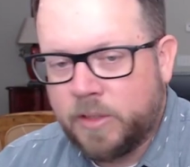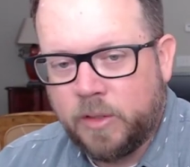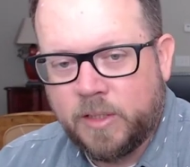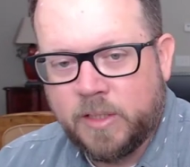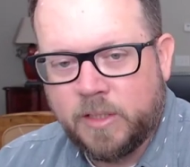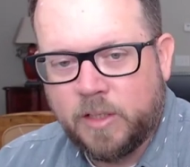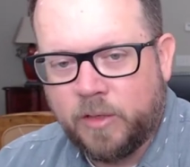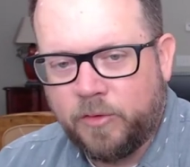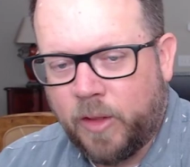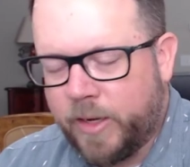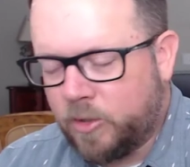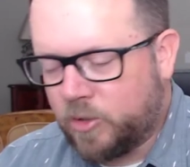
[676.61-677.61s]
So this is good for
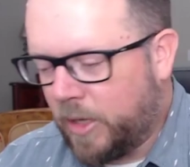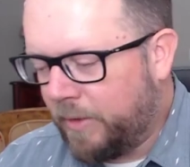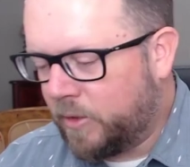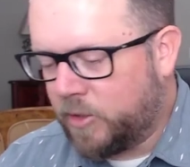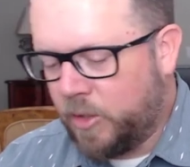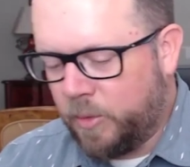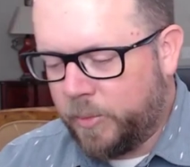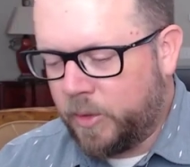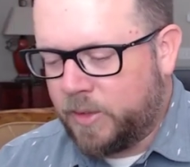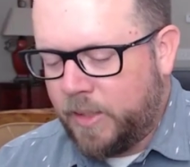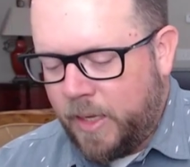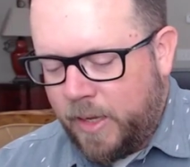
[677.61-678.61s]
like your traveler's
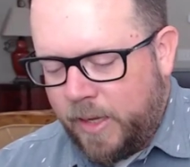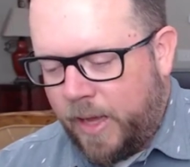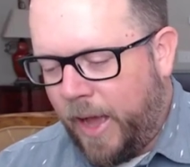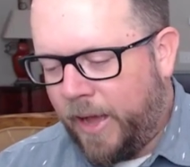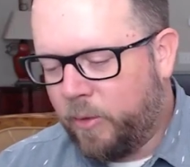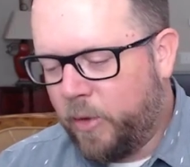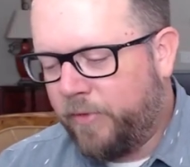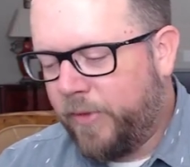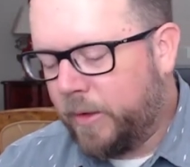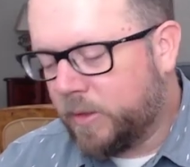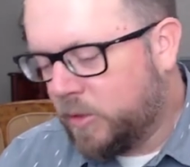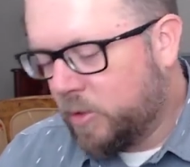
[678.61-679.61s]
notebooks. I don't know if
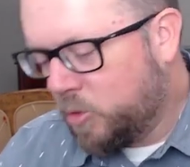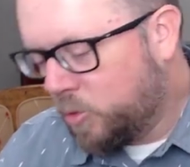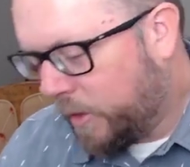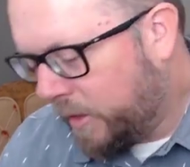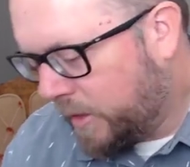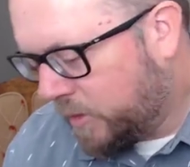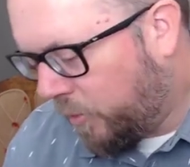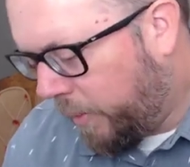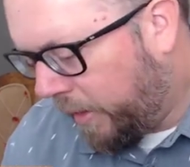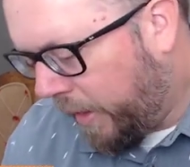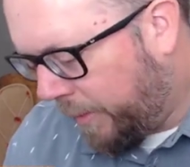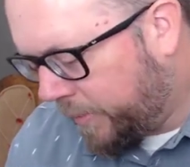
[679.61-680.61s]
I'll use one of these for
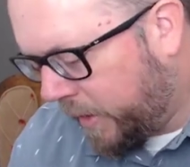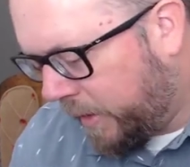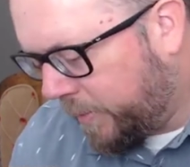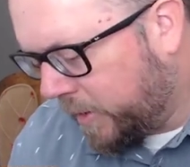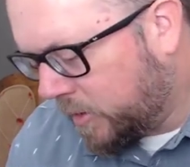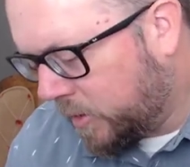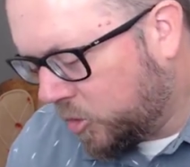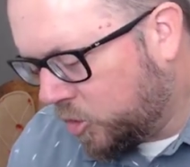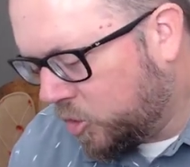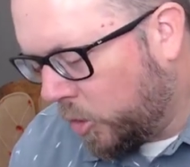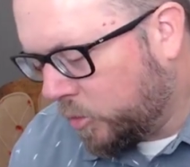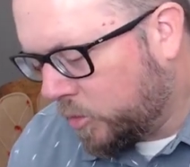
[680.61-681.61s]
my laptop because they're
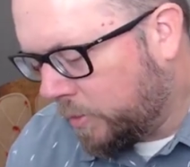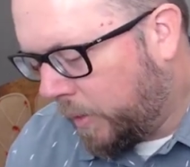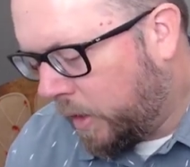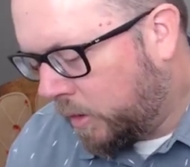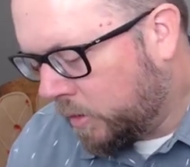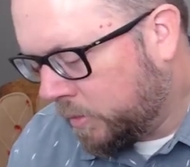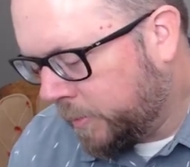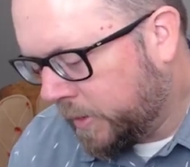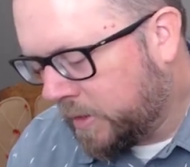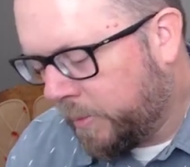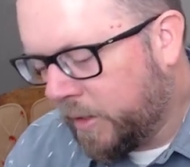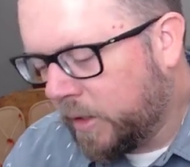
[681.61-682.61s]
so small, but
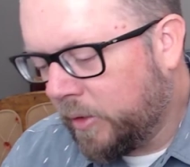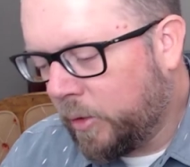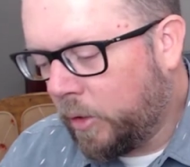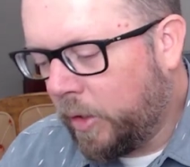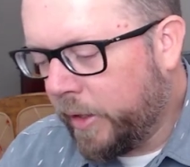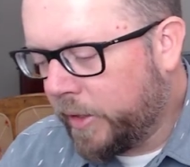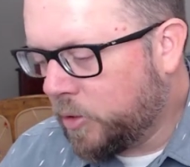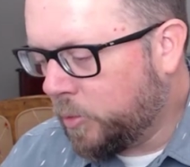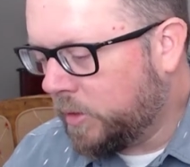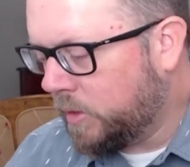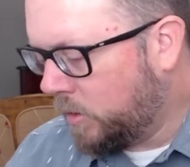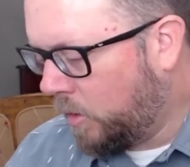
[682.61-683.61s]
some of the little luggage
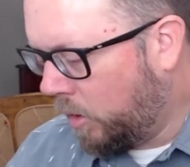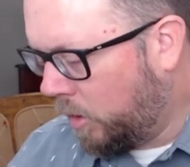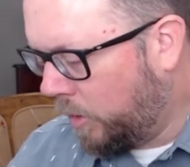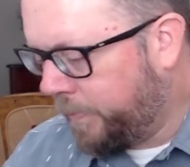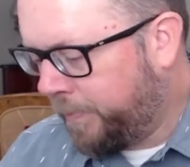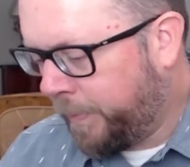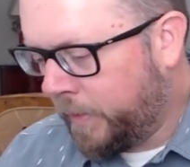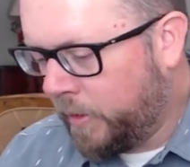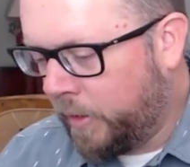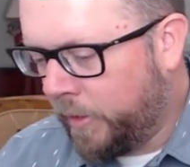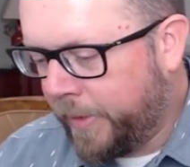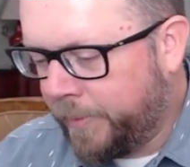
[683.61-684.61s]
ones are
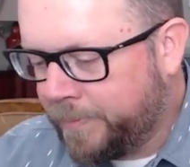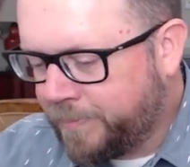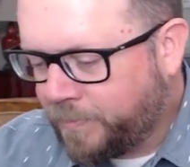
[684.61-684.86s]
good looking.